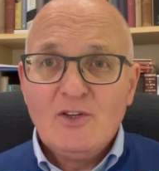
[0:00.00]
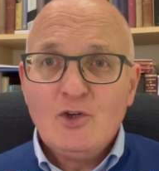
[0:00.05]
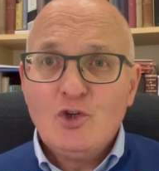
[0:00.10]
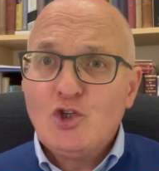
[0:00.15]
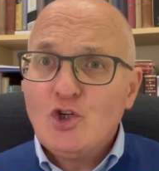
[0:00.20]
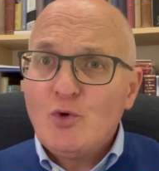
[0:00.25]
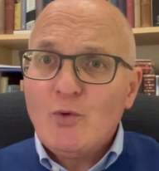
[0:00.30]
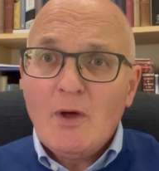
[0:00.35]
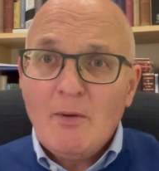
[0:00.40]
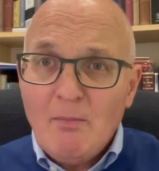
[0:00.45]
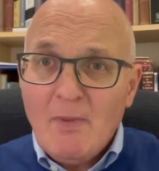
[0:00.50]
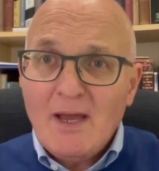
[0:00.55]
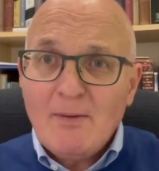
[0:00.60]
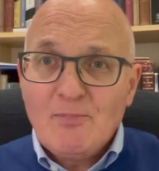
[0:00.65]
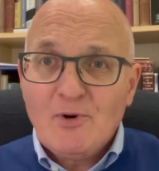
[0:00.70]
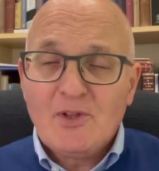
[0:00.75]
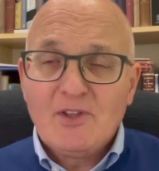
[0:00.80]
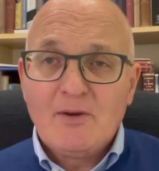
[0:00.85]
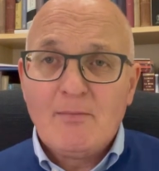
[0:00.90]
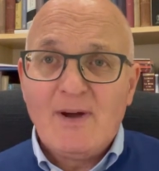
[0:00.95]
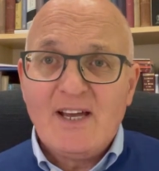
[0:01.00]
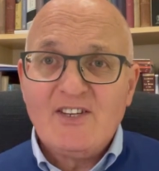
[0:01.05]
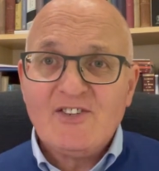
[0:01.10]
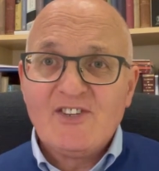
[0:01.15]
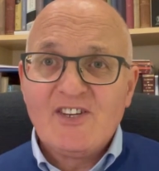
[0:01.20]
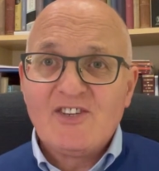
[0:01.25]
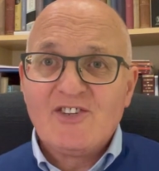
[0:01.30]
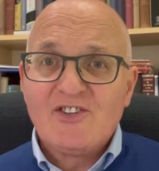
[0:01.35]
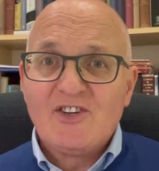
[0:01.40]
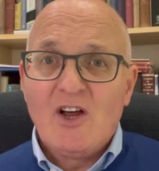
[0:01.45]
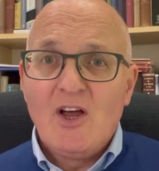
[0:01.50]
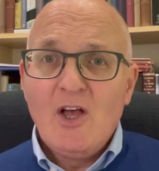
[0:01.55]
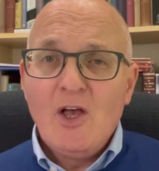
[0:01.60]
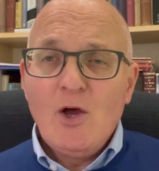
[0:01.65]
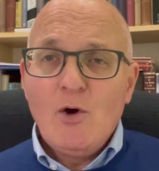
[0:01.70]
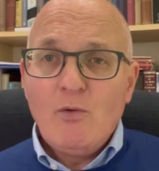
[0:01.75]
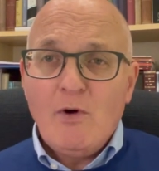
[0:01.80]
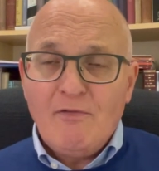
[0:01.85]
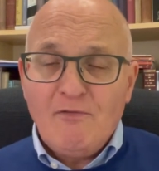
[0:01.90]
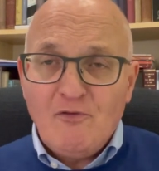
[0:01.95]
Do it, my brother, my sister.
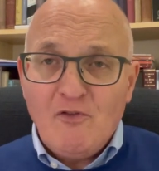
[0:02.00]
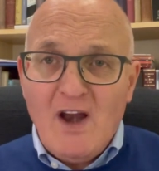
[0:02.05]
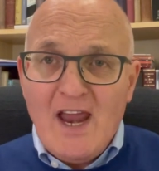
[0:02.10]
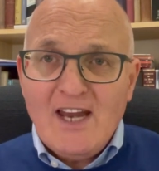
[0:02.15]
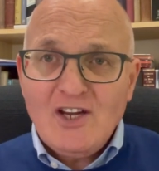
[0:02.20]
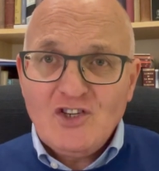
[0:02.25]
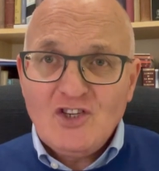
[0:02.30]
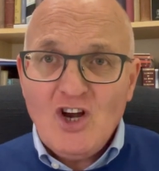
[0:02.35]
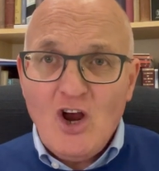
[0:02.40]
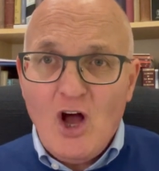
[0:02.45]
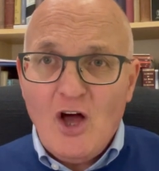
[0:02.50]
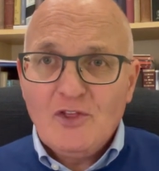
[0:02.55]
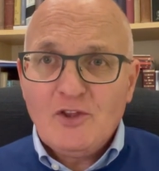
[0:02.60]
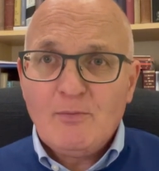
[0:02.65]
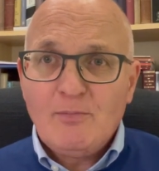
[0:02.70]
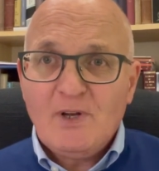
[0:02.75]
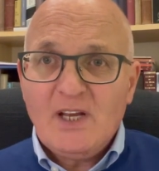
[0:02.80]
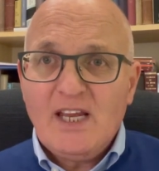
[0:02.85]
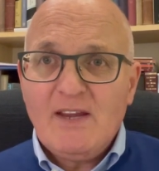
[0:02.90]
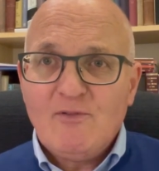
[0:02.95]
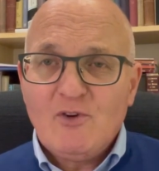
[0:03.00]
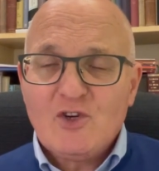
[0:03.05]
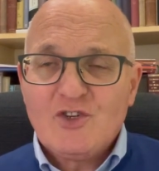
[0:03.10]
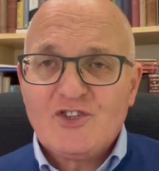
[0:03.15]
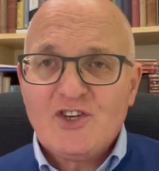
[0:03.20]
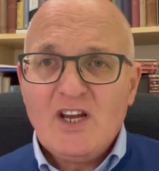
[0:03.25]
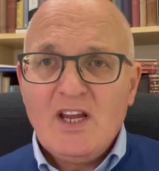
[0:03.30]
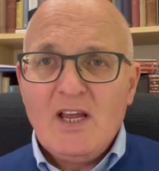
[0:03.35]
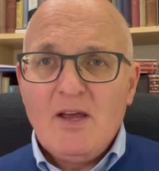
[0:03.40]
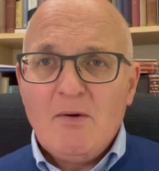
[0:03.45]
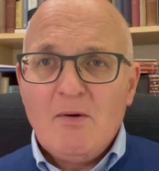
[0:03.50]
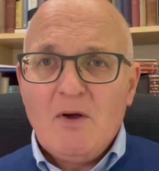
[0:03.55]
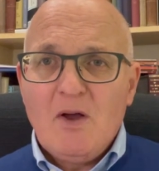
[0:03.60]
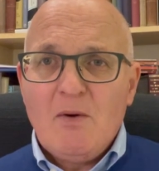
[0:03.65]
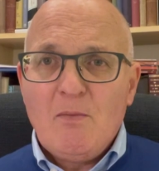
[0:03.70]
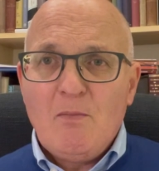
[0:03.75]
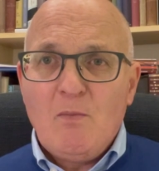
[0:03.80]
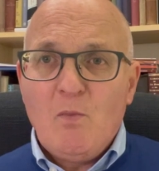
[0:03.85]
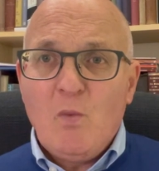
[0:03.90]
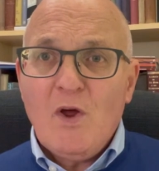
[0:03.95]
Refresh other believers
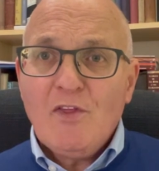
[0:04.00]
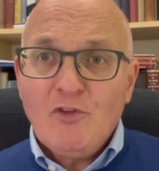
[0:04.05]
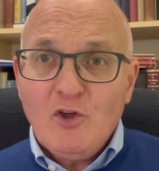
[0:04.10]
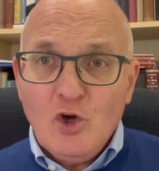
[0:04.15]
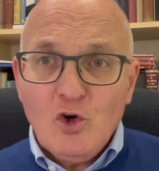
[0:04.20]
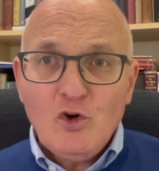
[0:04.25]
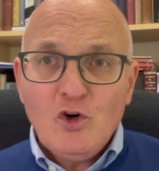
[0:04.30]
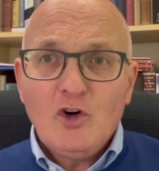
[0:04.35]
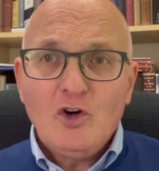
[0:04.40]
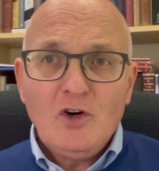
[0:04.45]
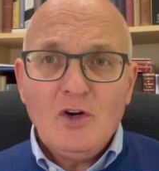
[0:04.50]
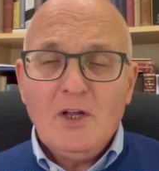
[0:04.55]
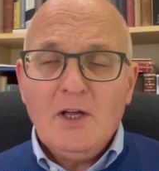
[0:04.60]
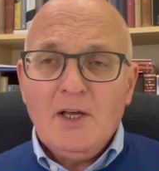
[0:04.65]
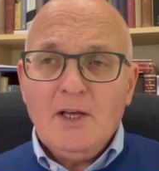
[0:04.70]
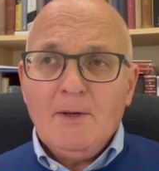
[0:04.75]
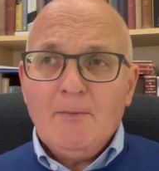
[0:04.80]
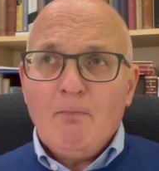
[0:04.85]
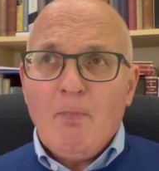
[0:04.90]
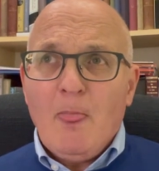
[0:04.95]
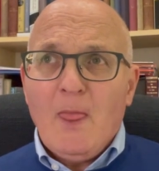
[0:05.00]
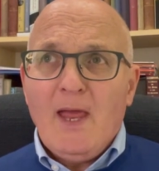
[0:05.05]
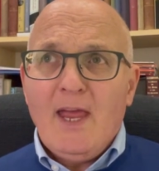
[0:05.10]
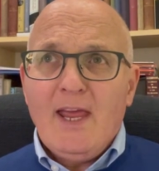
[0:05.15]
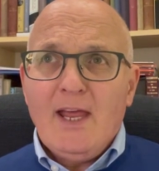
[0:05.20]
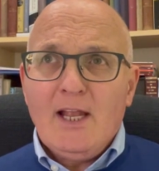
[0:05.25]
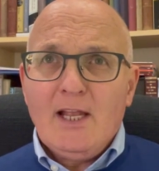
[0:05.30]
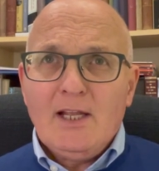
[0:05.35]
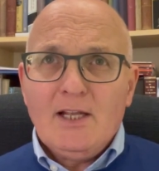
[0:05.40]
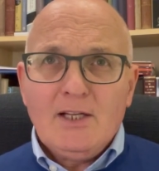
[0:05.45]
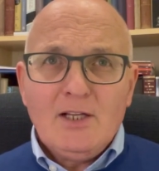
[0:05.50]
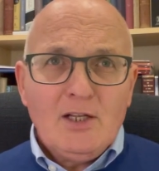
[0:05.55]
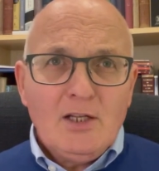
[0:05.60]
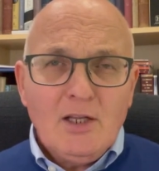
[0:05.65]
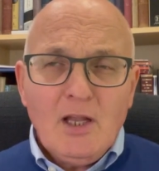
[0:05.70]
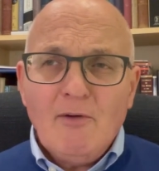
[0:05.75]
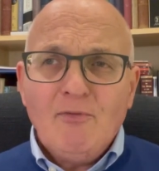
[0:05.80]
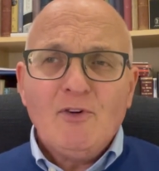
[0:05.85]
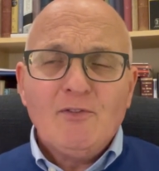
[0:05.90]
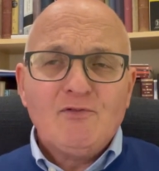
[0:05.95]
uh, with your uh,
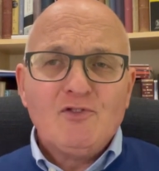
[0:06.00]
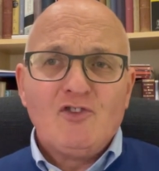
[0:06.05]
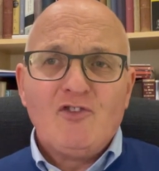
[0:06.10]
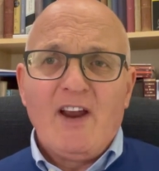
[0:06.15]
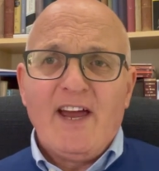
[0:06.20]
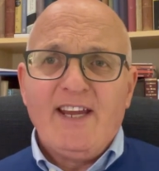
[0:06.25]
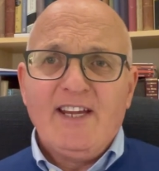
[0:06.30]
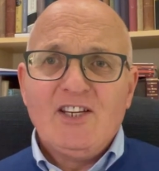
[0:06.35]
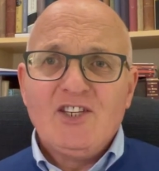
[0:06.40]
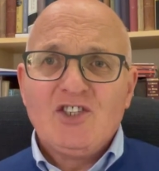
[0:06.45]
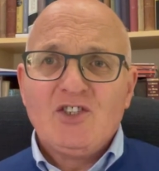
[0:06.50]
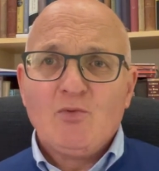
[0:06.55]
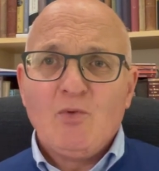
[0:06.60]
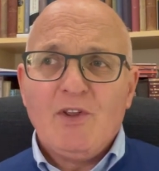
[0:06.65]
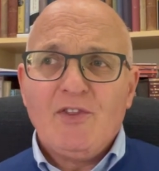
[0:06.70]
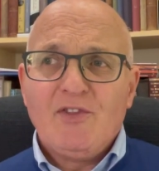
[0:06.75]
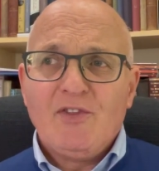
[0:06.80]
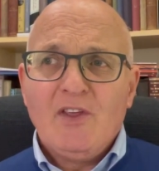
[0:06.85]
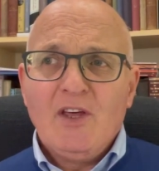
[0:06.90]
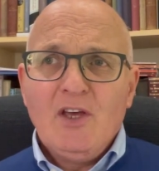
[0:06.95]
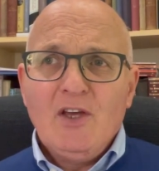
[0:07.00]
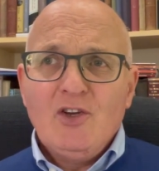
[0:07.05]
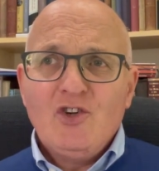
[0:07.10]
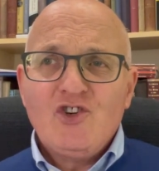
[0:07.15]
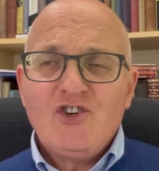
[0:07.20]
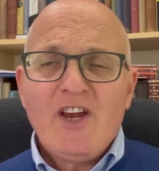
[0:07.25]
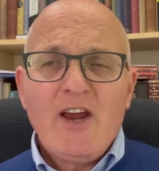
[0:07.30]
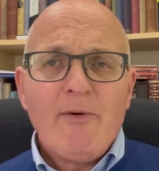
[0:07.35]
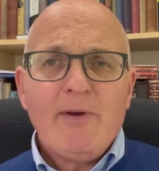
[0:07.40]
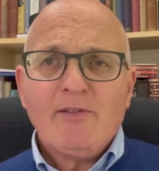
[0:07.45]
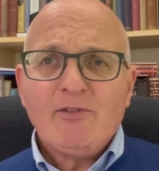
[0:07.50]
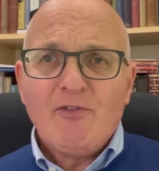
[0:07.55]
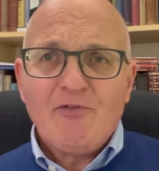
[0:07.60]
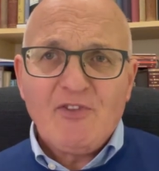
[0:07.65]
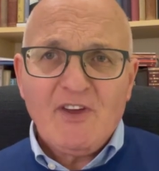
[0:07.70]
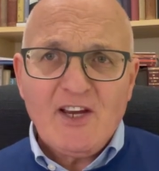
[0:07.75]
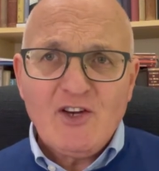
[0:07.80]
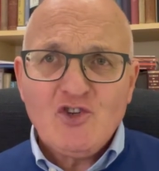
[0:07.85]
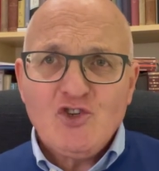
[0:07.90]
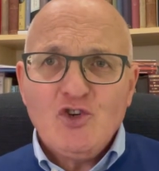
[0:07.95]
love of Christ, with sharing the
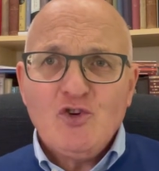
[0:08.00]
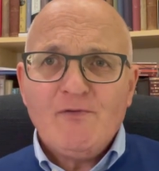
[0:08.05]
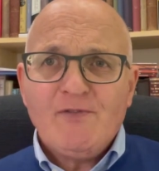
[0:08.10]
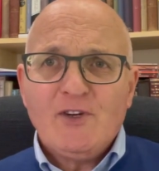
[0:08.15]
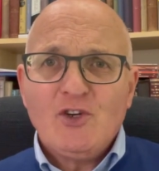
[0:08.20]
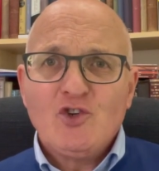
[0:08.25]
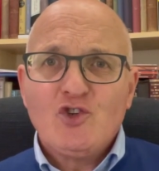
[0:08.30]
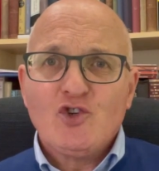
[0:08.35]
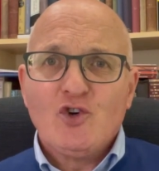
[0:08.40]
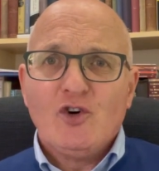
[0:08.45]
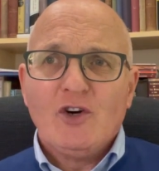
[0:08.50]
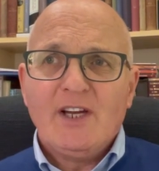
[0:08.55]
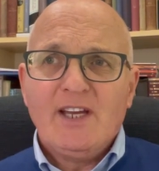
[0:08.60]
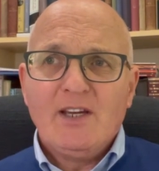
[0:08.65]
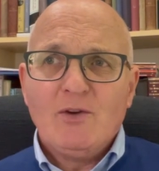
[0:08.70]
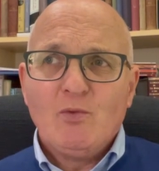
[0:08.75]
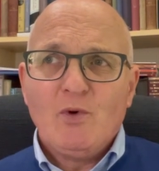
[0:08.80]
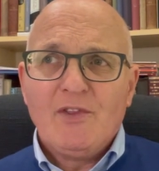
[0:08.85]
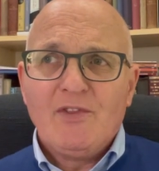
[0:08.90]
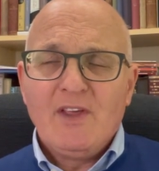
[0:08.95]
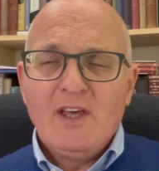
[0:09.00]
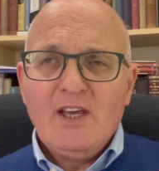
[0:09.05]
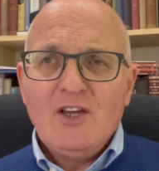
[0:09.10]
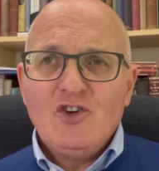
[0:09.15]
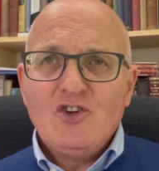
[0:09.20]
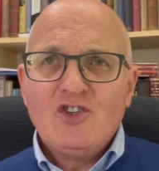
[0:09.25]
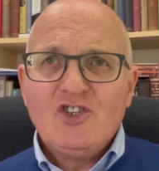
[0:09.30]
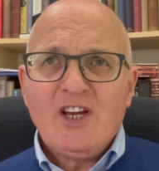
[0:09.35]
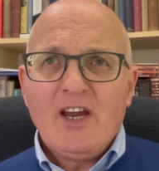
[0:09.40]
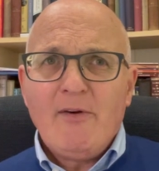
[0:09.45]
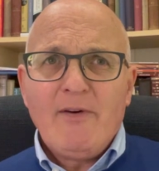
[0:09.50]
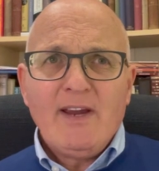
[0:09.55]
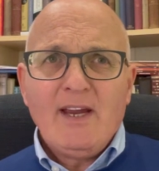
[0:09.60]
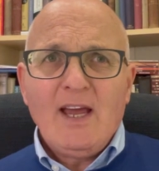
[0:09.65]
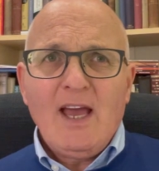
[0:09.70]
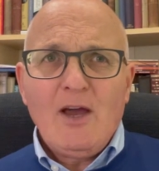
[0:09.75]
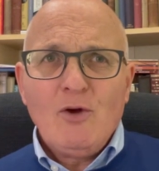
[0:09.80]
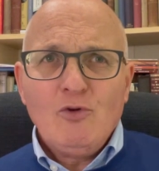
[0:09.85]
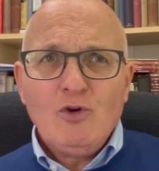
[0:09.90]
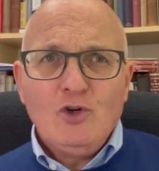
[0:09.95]
things you've enjoyed, with sharing
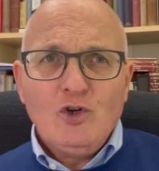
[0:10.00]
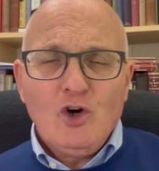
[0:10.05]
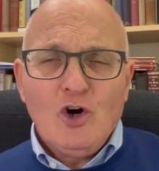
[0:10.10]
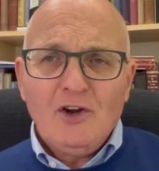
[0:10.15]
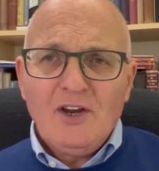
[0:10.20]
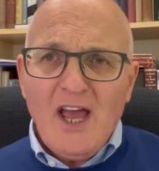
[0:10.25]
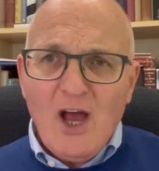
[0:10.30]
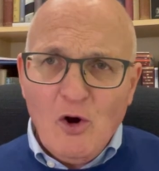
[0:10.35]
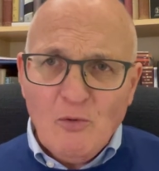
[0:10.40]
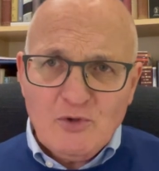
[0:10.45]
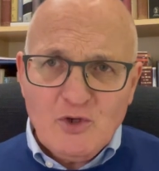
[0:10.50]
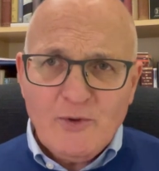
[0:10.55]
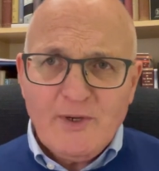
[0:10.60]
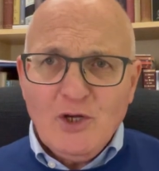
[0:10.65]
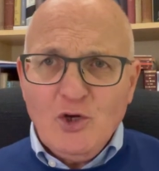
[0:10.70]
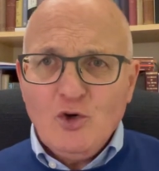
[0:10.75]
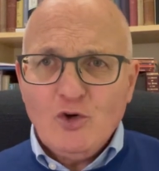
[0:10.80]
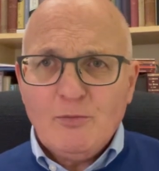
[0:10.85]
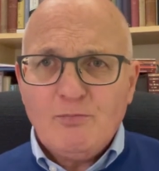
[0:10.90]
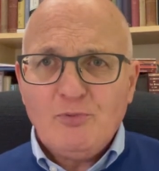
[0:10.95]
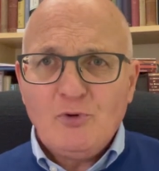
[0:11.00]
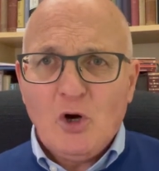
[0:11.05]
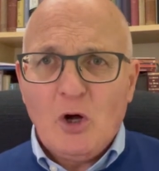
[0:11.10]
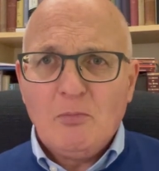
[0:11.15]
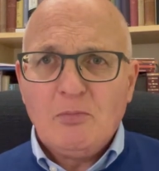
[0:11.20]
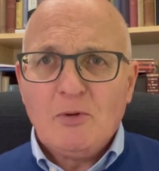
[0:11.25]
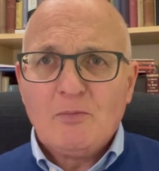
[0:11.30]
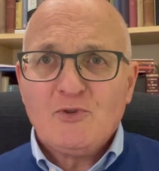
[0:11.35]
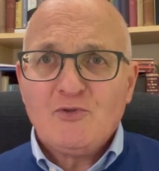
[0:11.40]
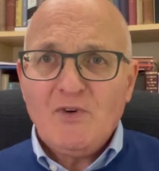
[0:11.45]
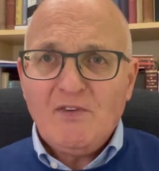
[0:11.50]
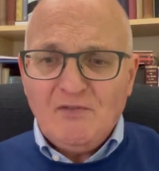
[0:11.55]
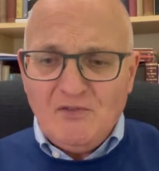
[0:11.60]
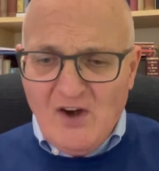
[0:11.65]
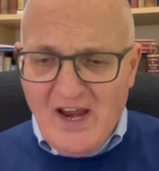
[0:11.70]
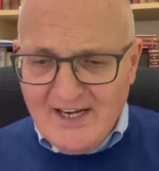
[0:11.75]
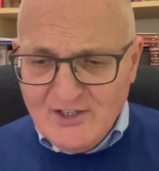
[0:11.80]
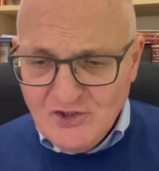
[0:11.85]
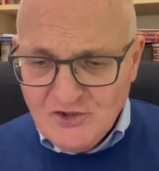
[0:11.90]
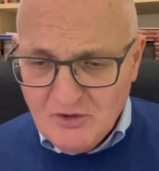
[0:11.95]
how God helped you in your problems.
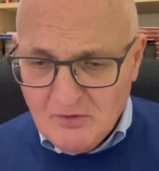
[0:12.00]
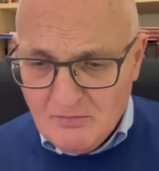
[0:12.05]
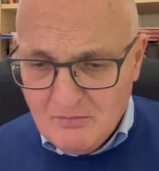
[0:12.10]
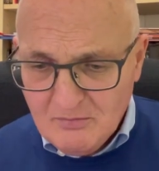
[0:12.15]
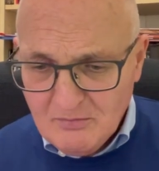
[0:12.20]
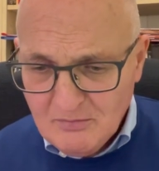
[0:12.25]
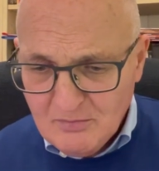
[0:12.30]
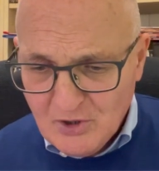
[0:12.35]
Refresh them.